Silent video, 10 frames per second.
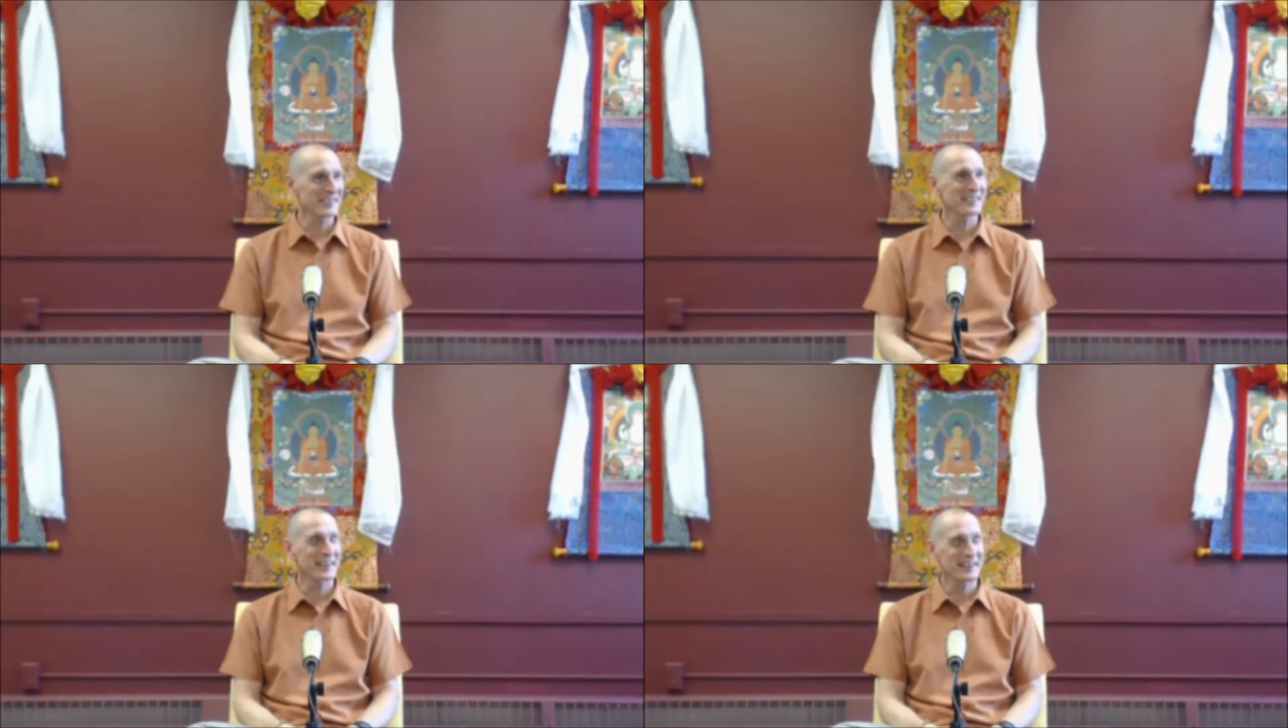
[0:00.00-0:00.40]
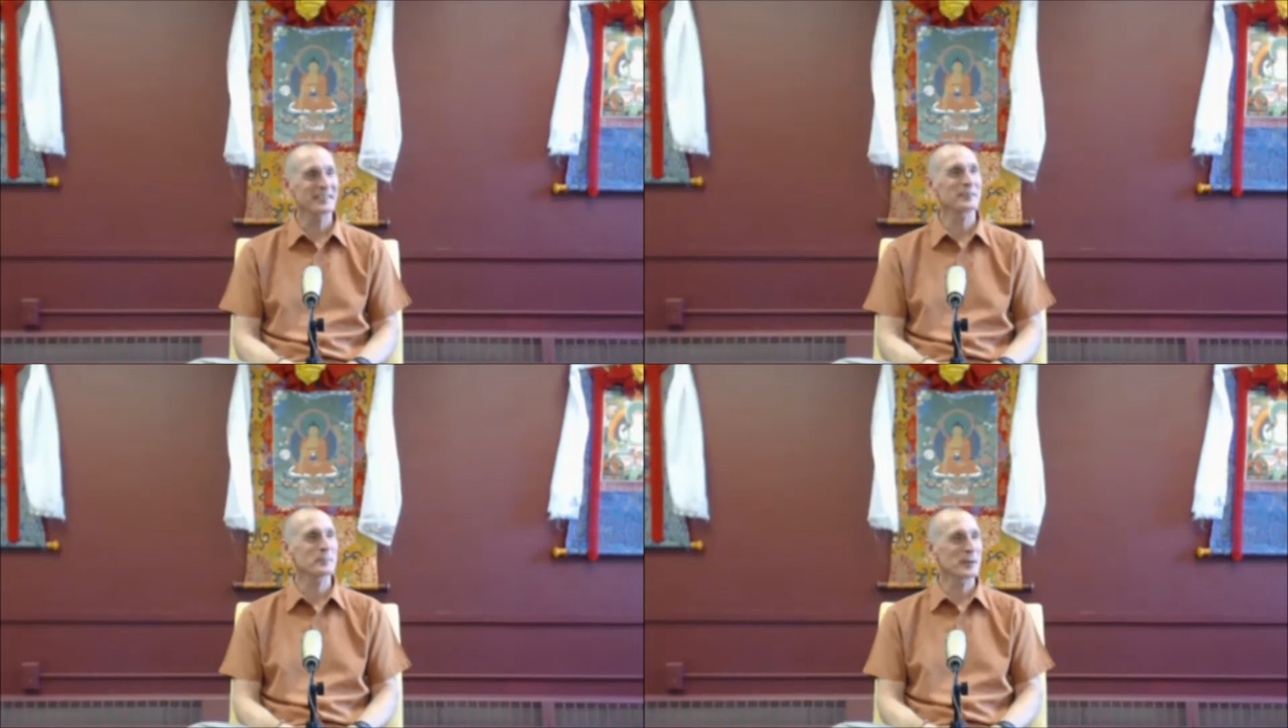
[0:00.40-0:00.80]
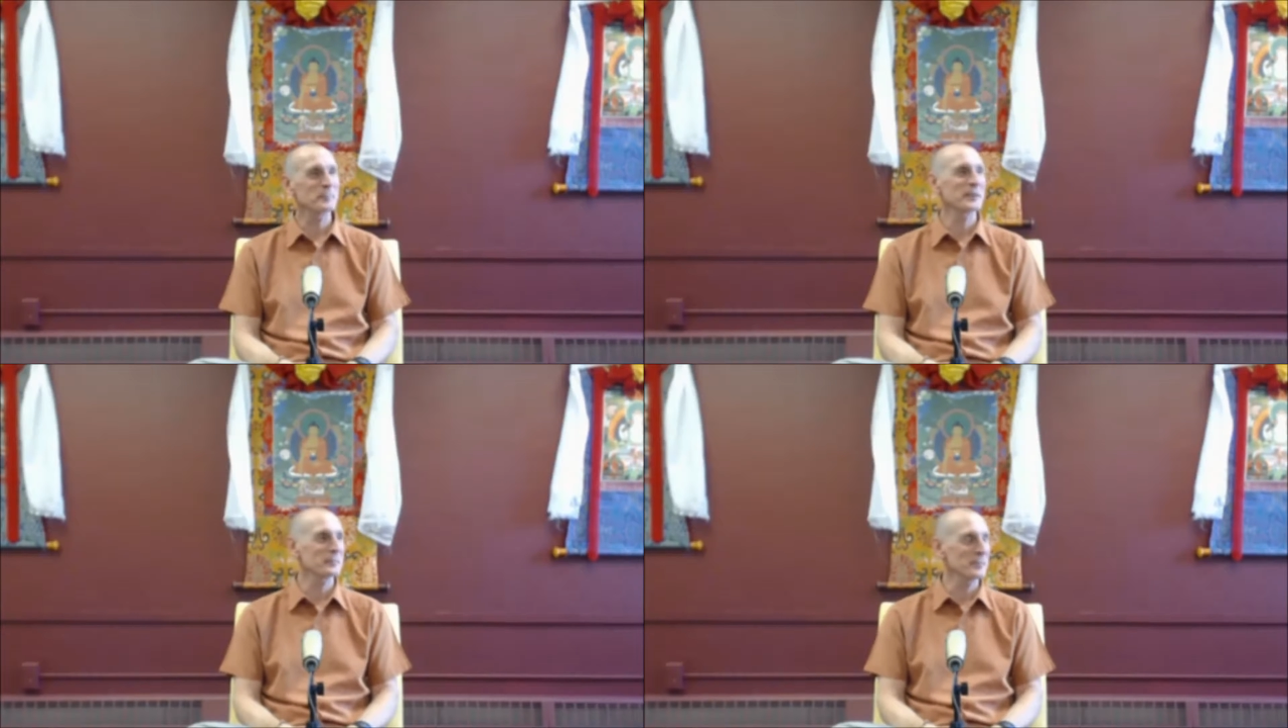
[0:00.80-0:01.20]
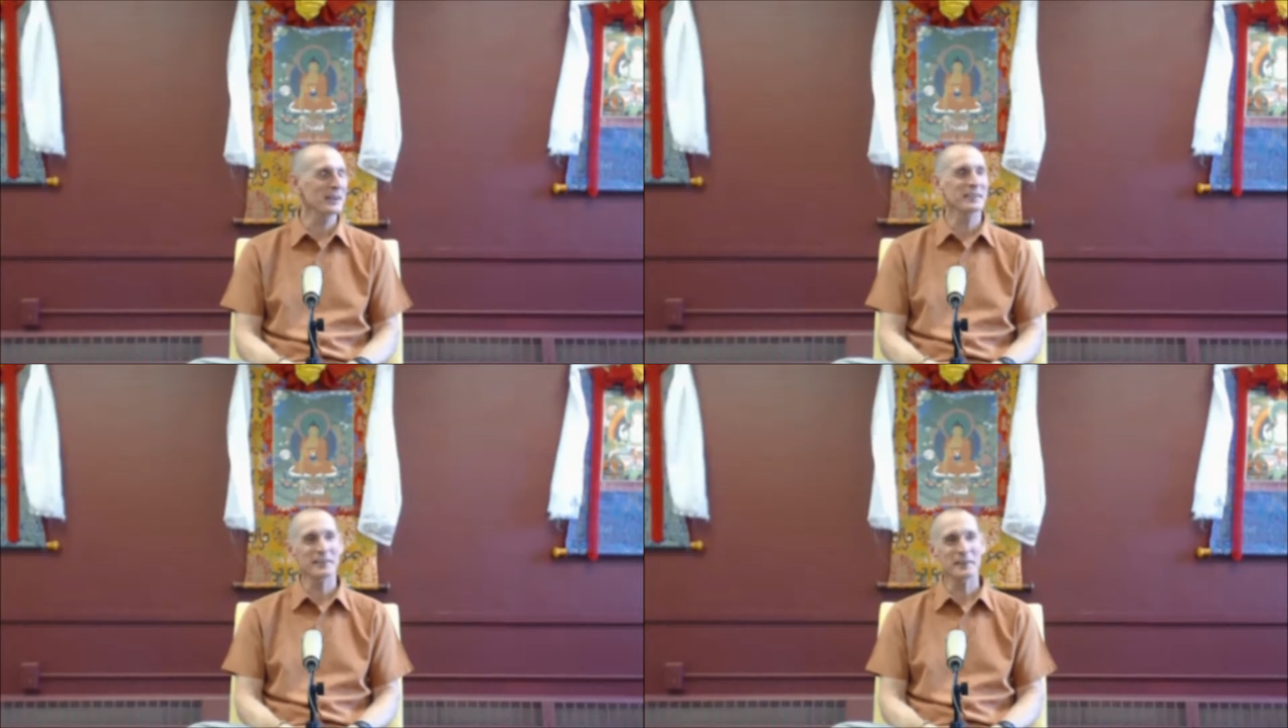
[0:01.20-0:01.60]
I think about me and mine.
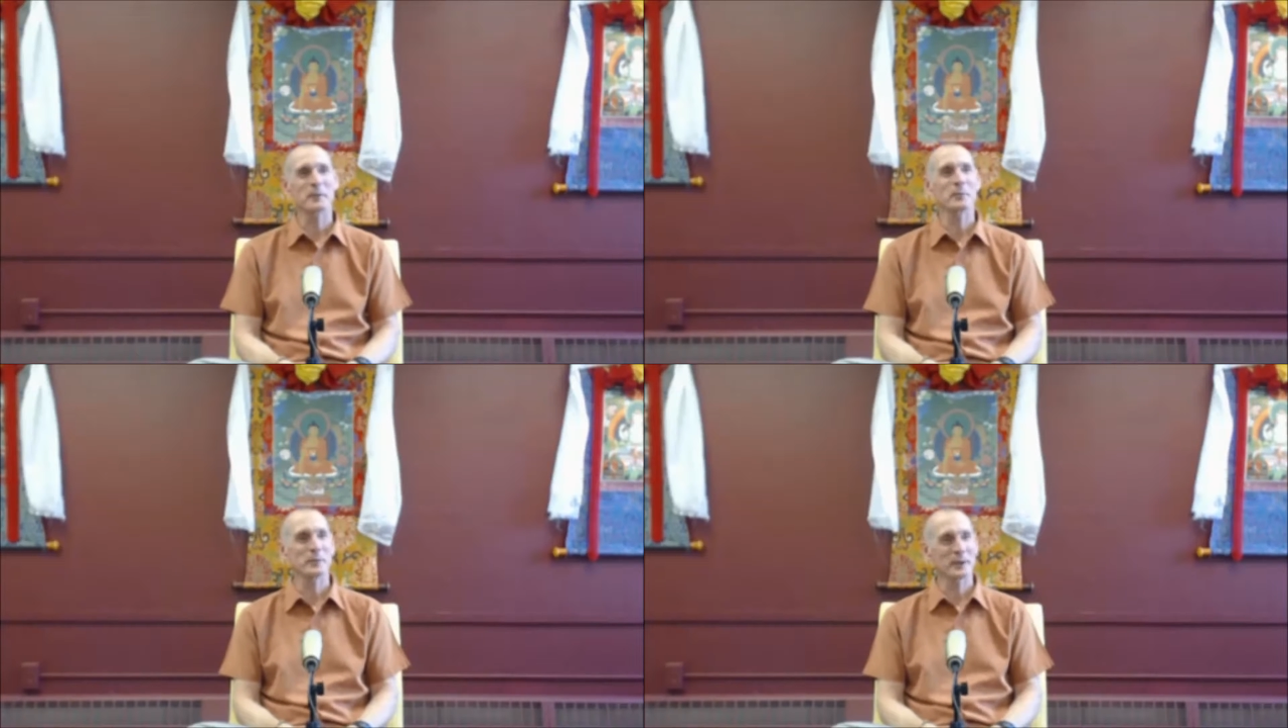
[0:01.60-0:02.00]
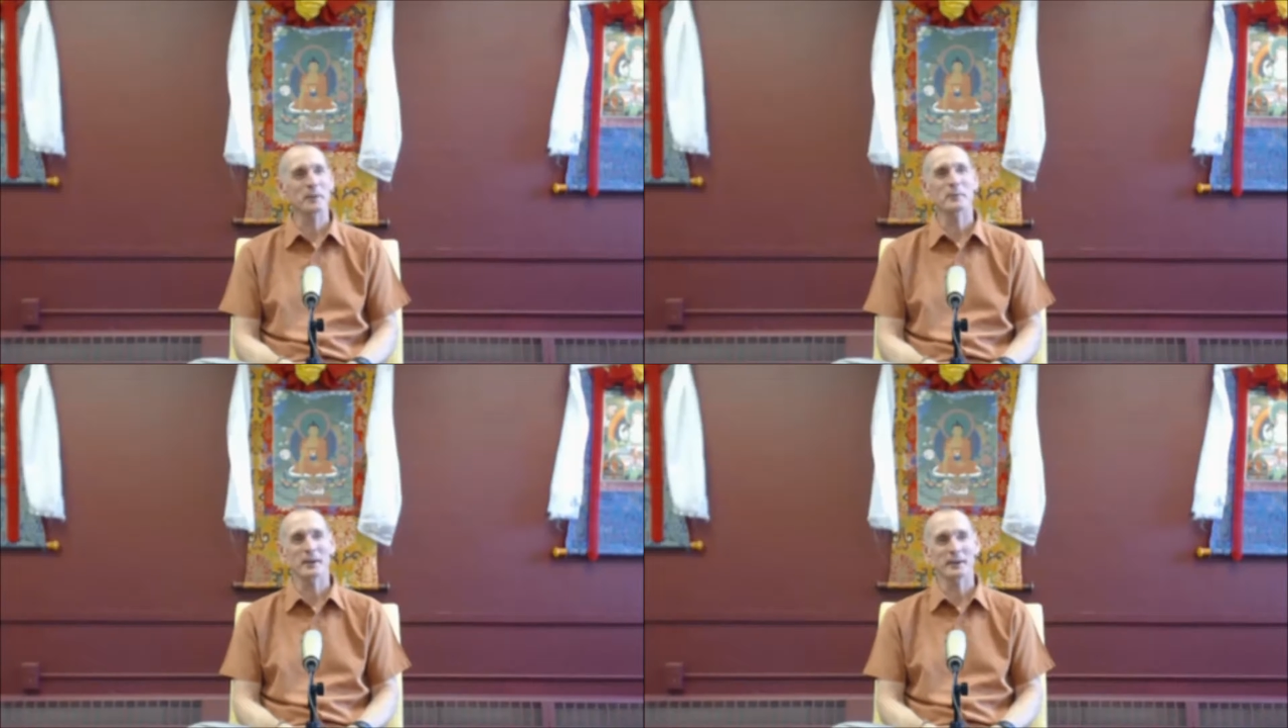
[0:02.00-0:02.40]
I think about what I want.